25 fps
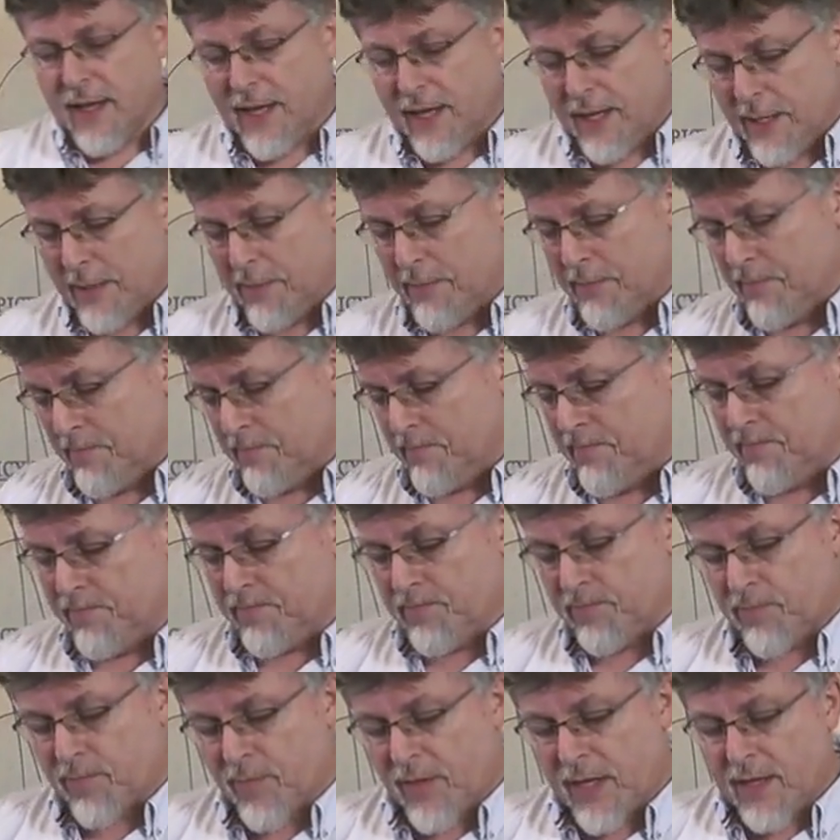Um,
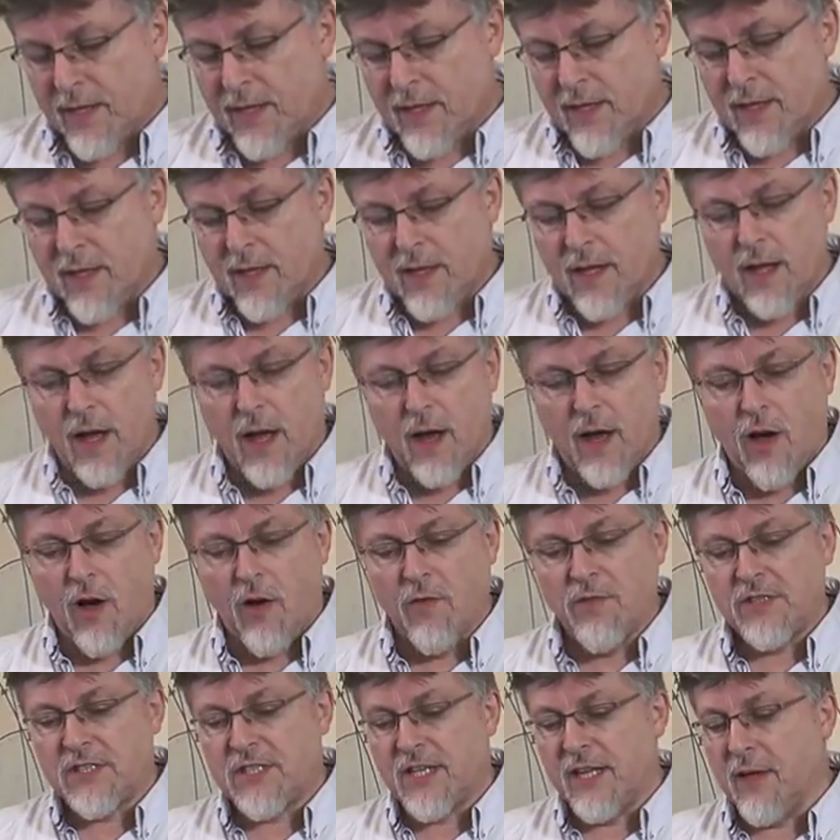
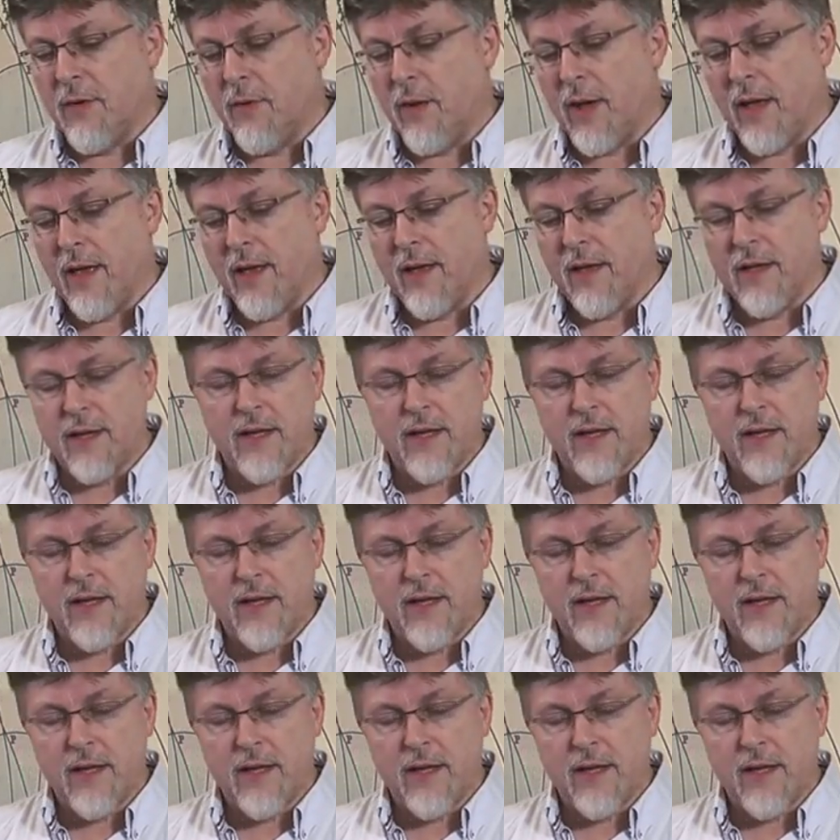obviously